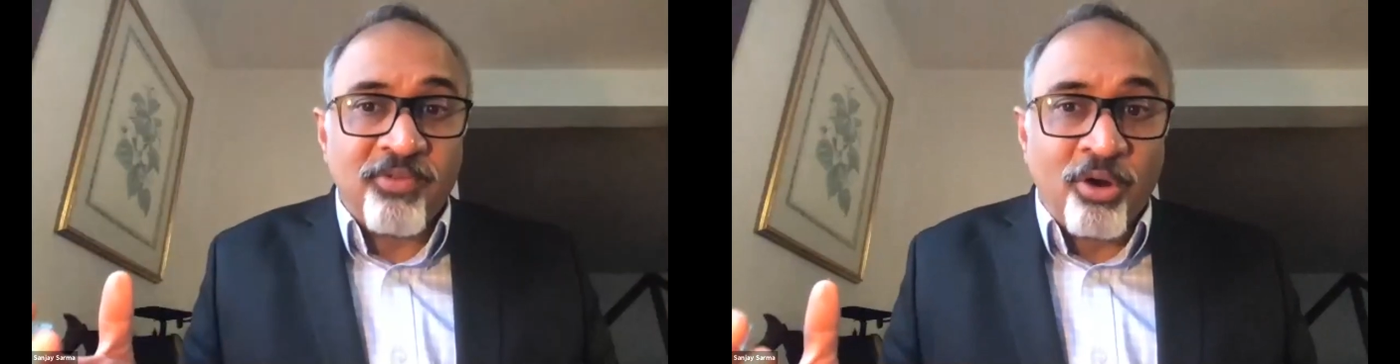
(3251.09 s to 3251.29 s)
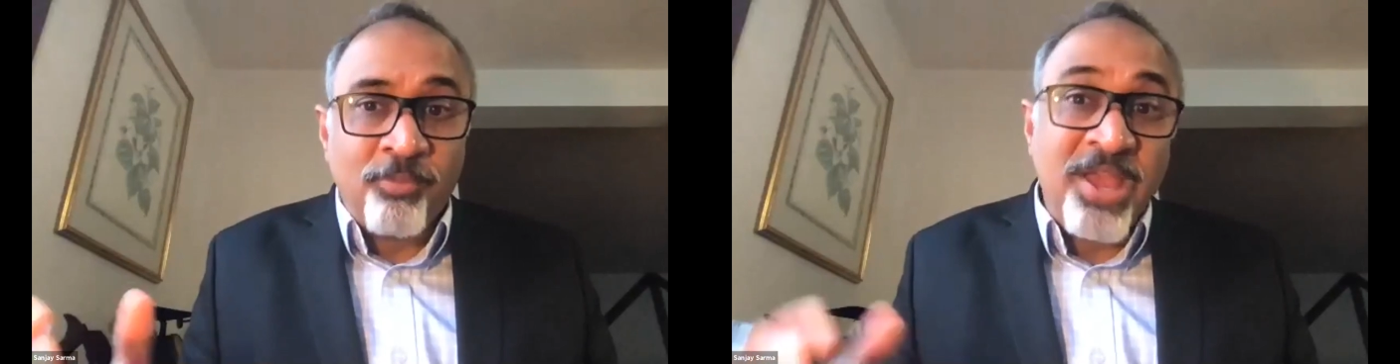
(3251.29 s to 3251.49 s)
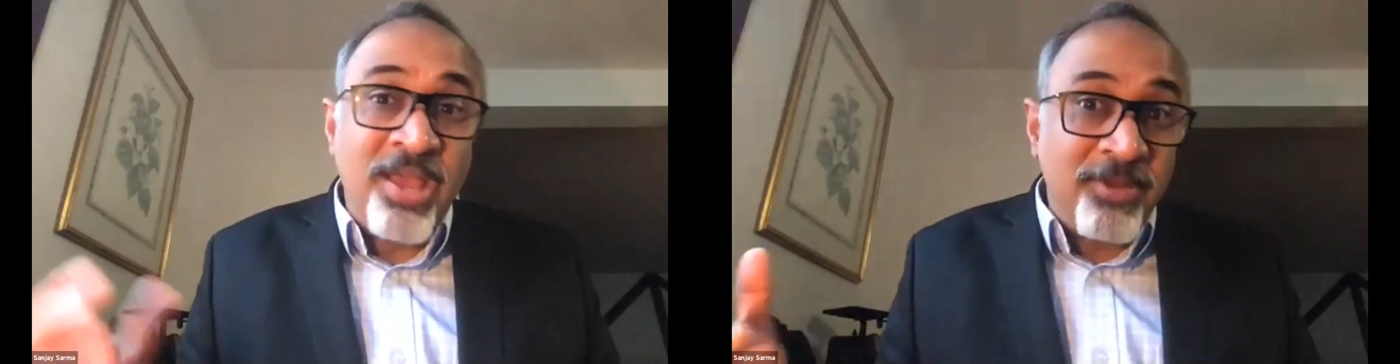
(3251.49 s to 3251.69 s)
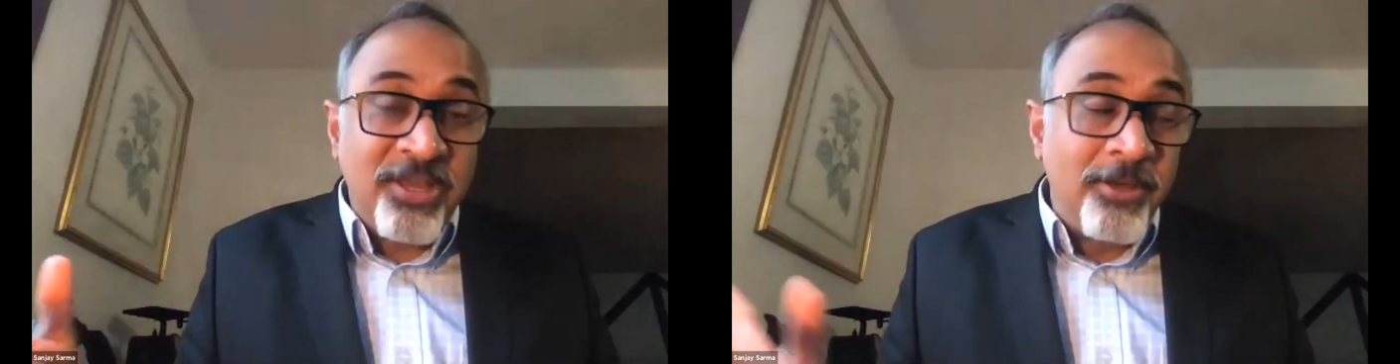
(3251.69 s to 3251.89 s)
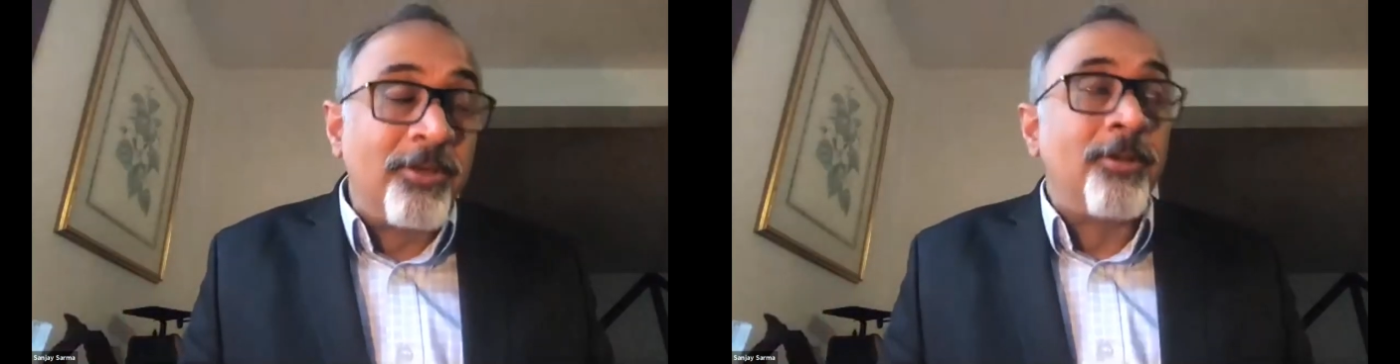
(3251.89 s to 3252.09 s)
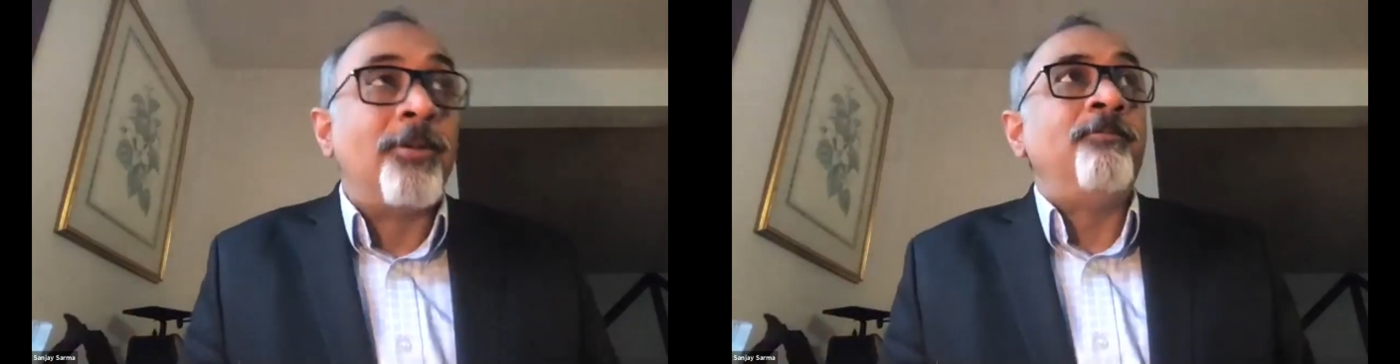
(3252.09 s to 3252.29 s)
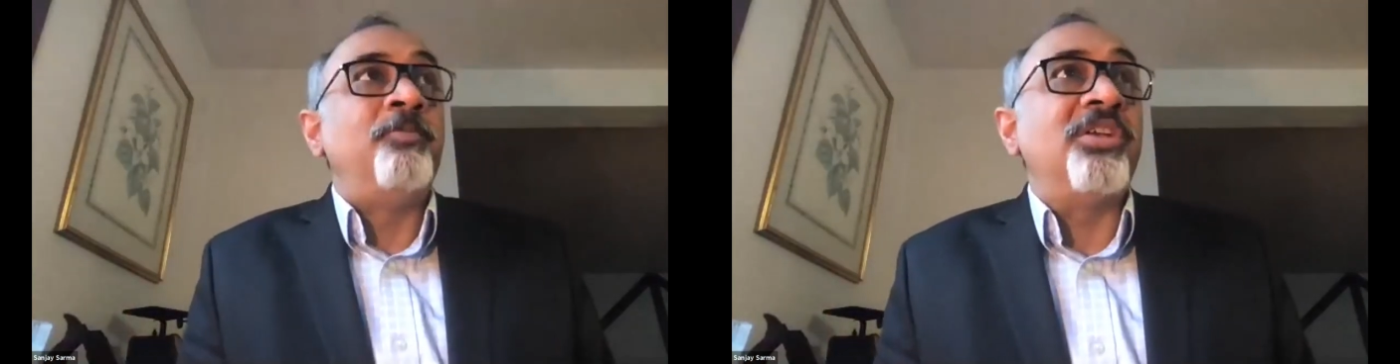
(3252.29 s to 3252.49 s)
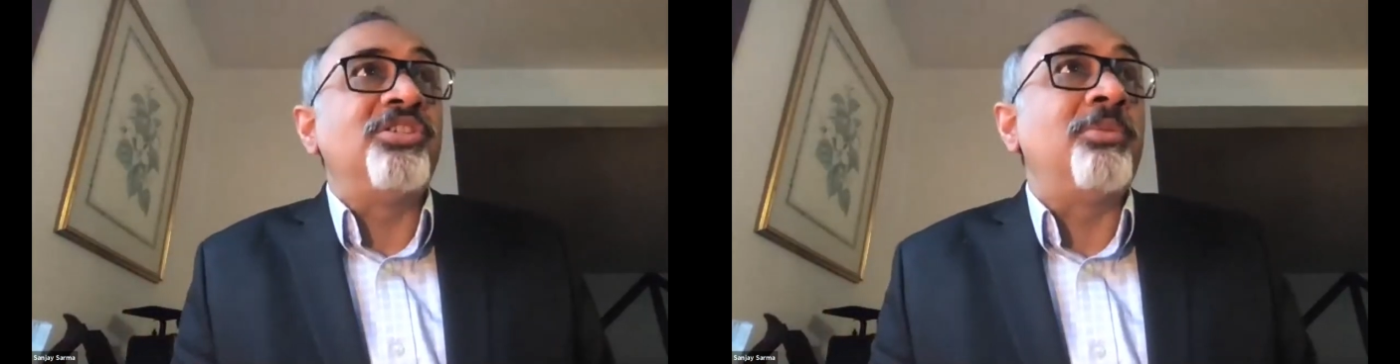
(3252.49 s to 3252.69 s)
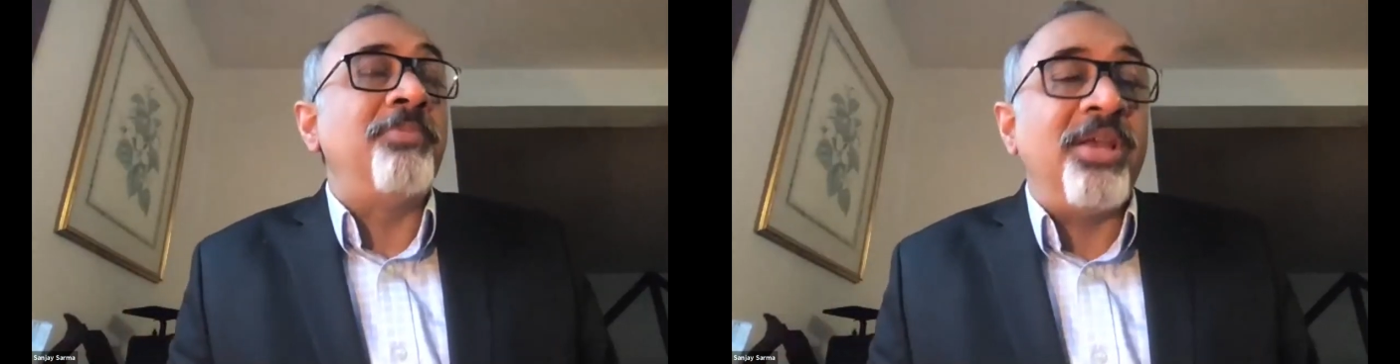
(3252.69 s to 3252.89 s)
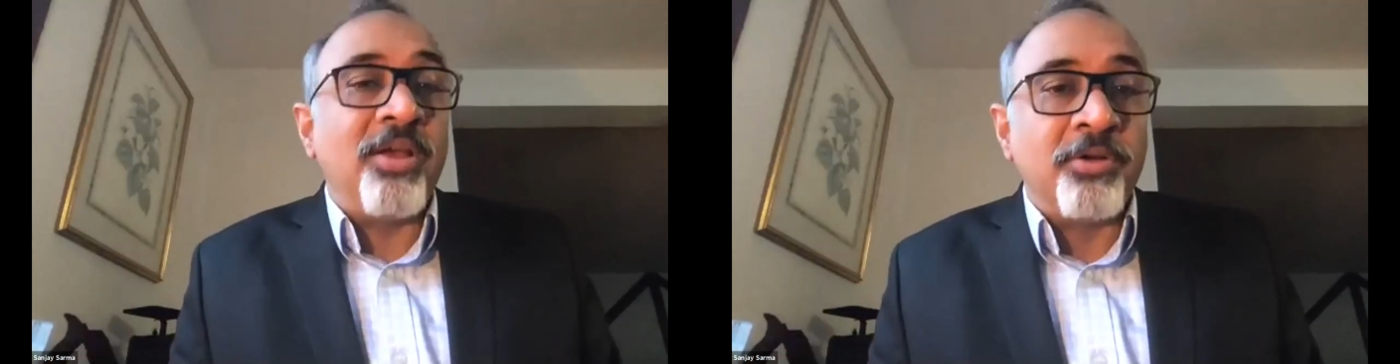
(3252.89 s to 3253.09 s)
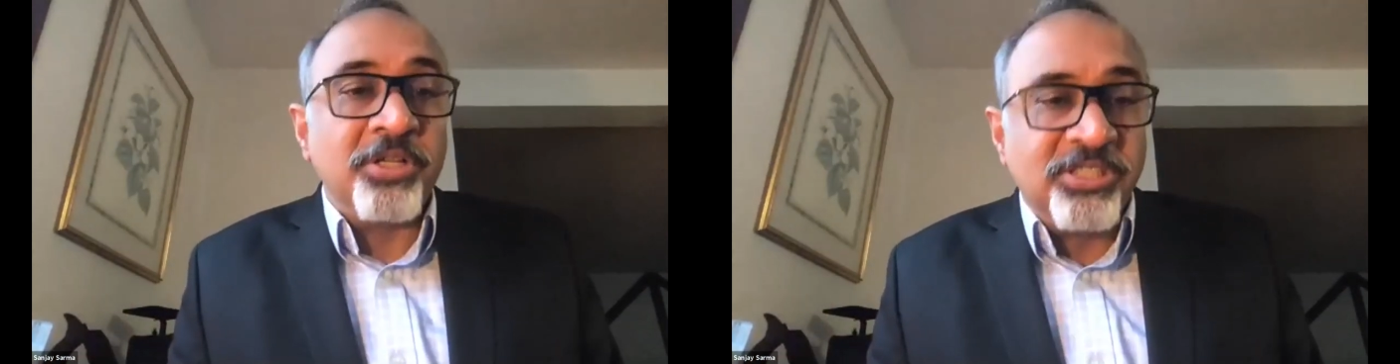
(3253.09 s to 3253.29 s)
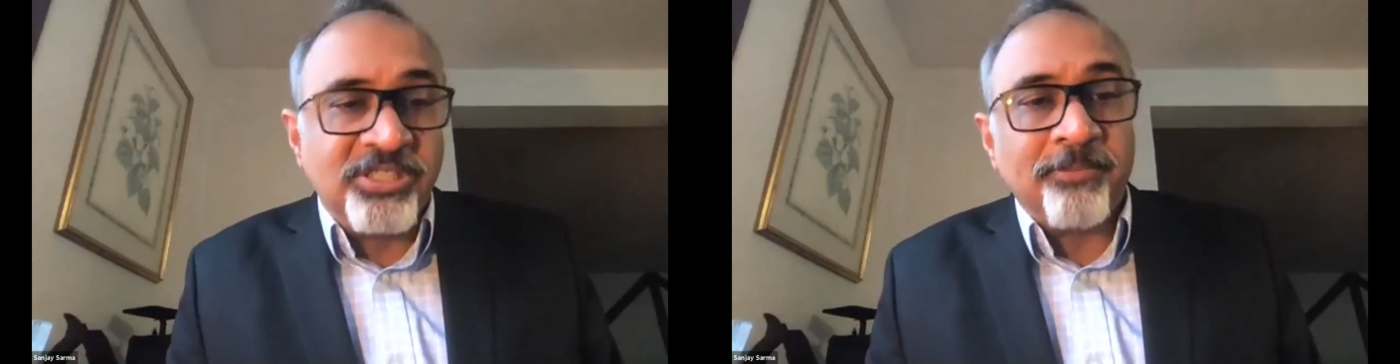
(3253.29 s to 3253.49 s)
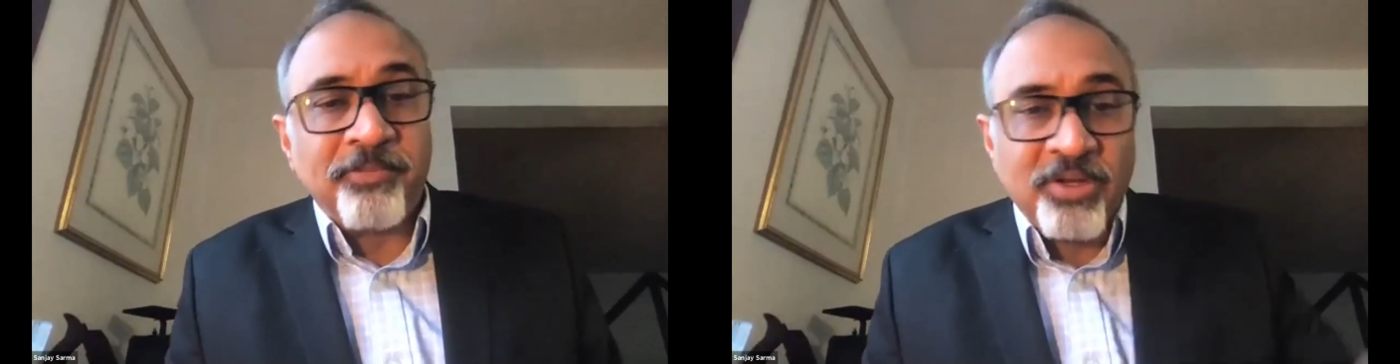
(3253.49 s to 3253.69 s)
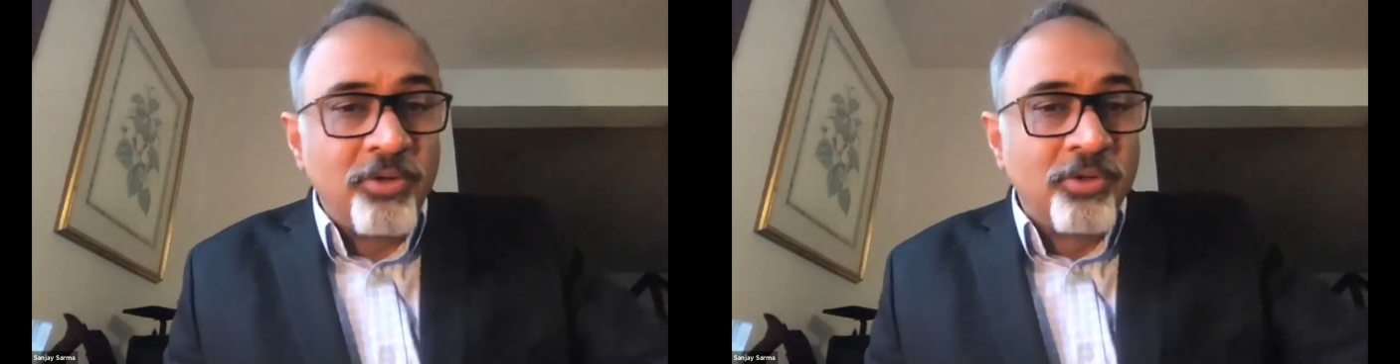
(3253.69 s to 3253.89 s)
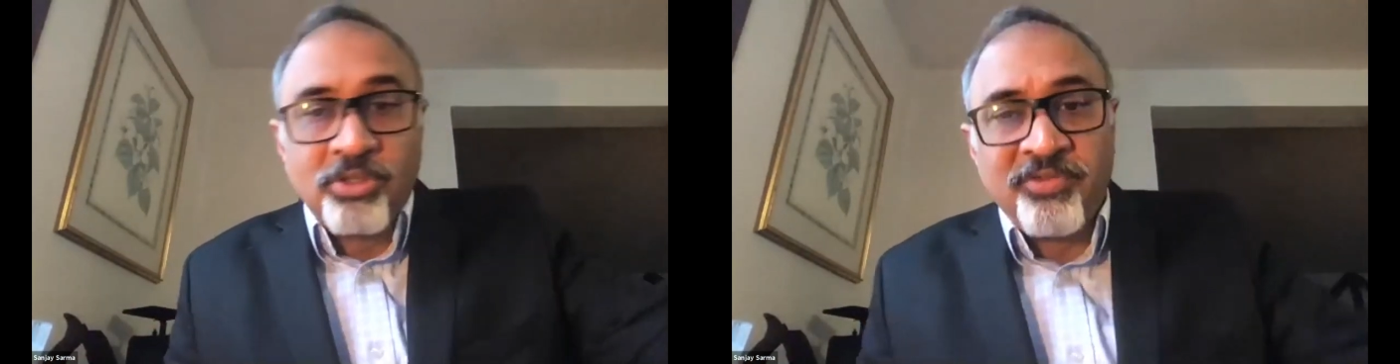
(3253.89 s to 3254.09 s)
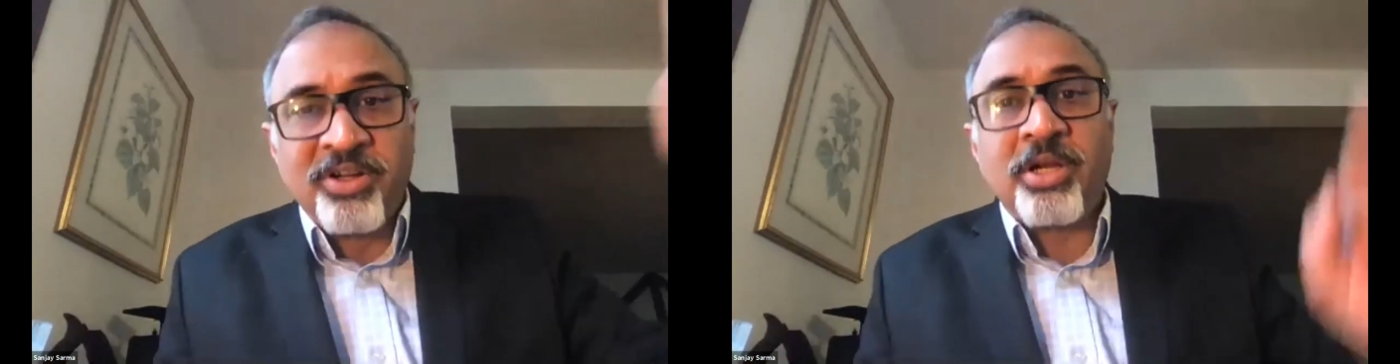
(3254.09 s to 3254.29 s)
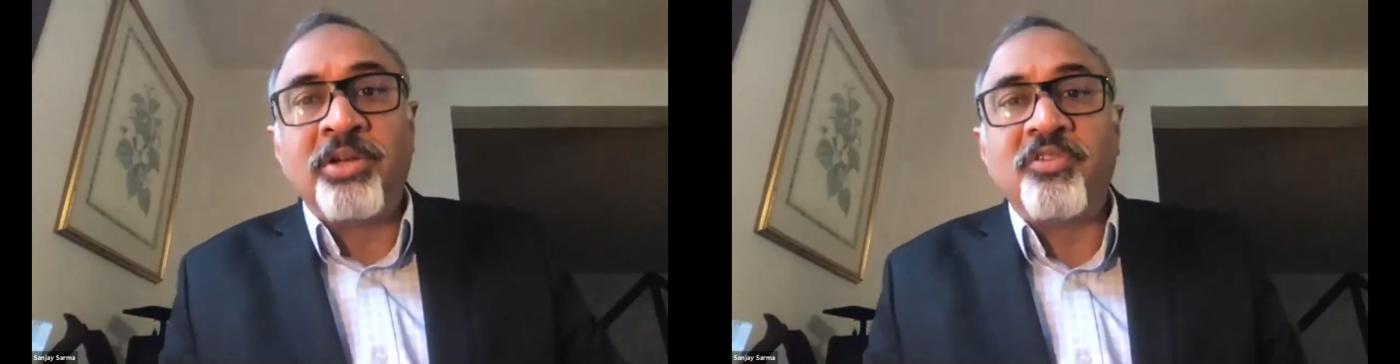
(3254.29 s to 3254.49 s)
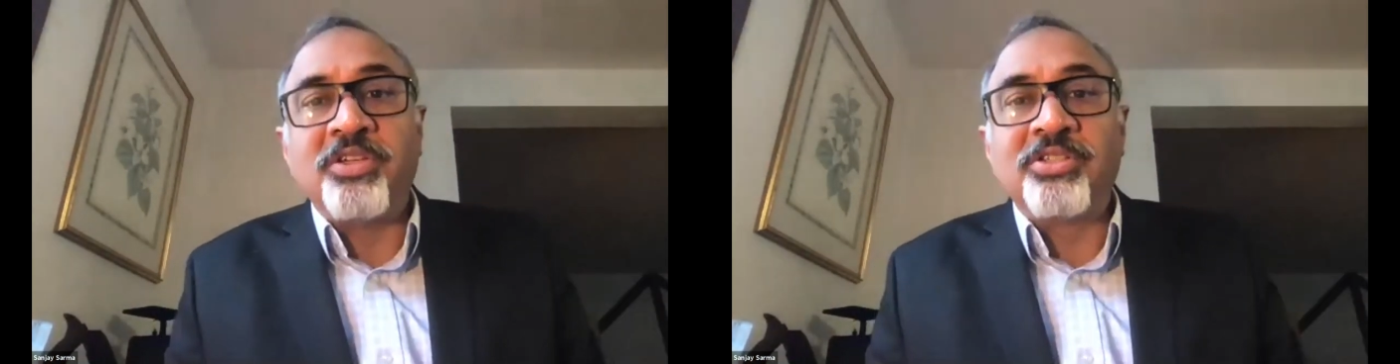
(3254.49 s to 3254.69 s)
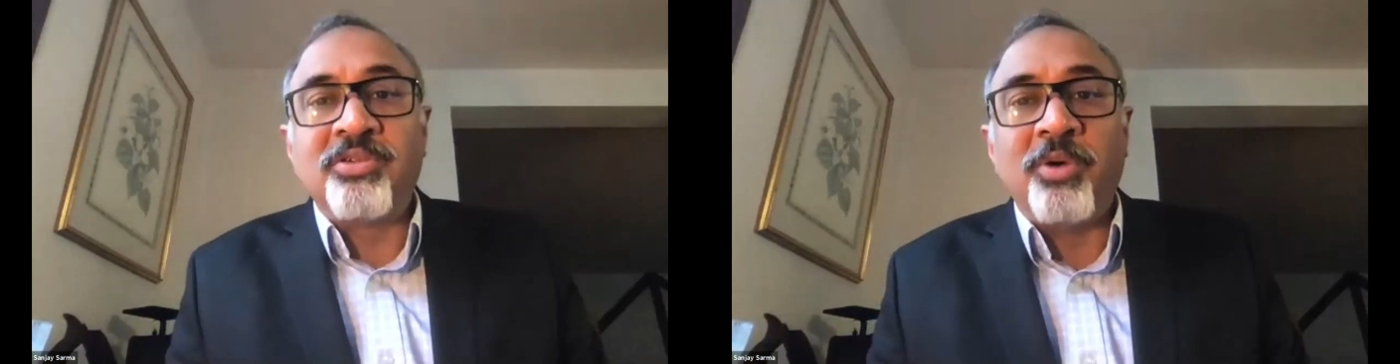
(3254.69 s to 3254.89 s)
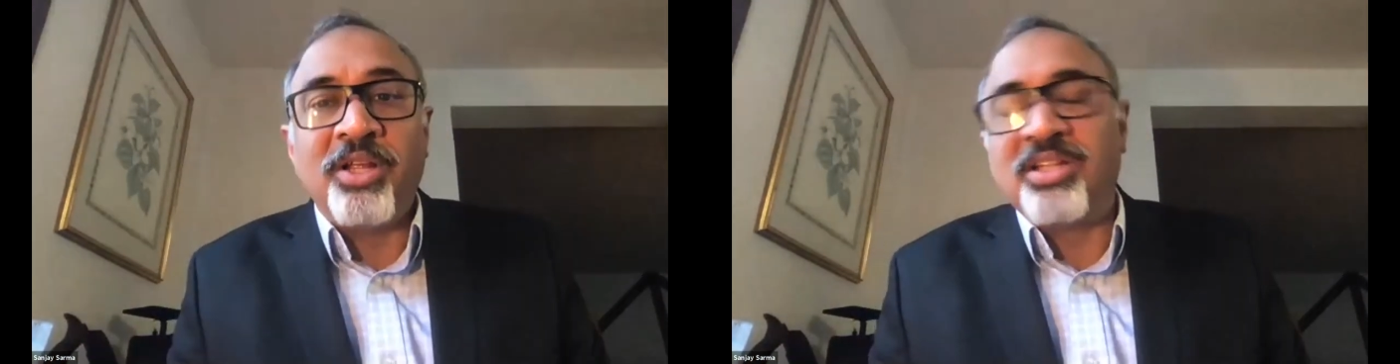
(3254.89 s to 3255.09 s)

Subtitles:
Or maybe they should be on a ship that goes to different countries, right?